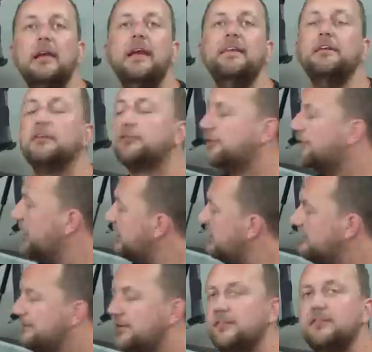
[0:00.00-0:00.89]
In the
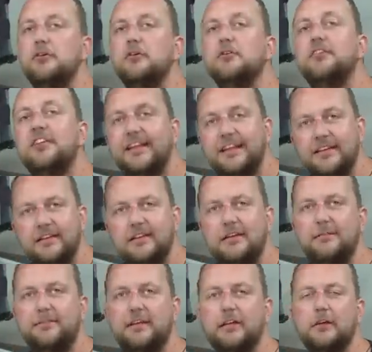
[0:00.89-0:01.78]
tray of this
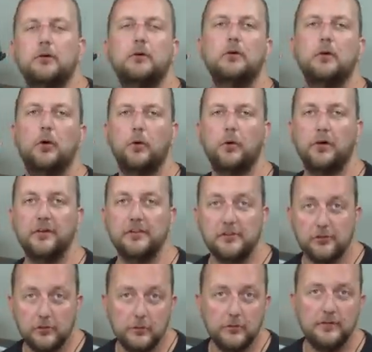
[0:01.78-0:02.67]
utility vehicle, or
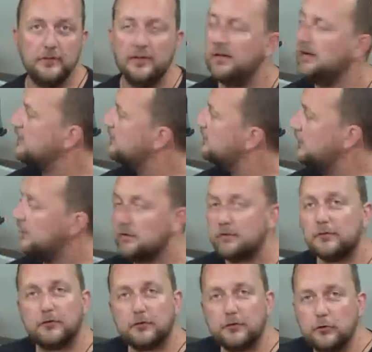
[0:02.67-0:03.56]
ute, it's
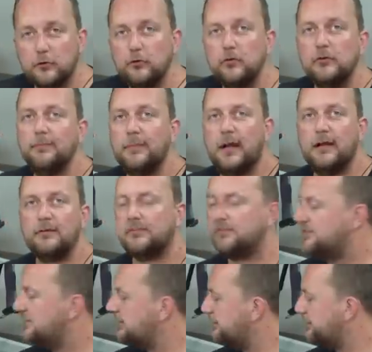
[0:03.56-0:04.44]
not too
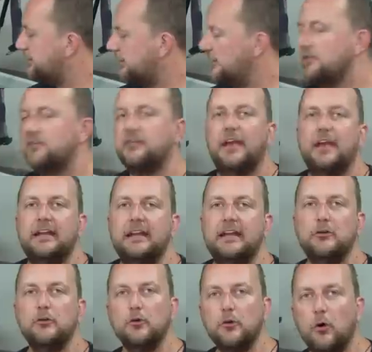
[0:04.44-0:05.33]
much different to
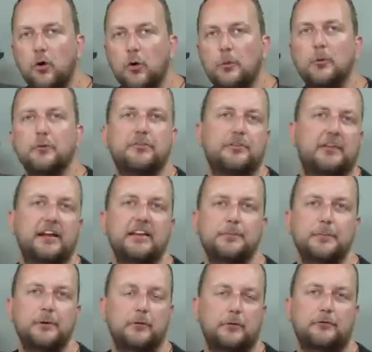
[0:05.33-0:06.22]
any normal
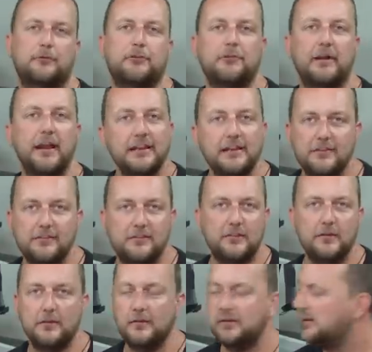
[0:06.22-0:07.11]
tradesman or tradies
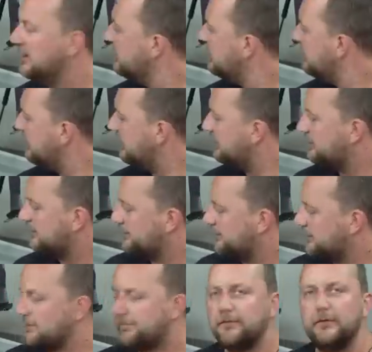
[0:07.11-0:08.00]
ute,
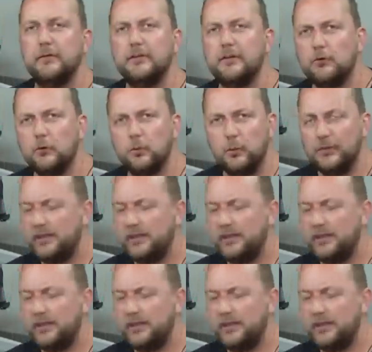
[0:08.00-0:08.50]
except for a few little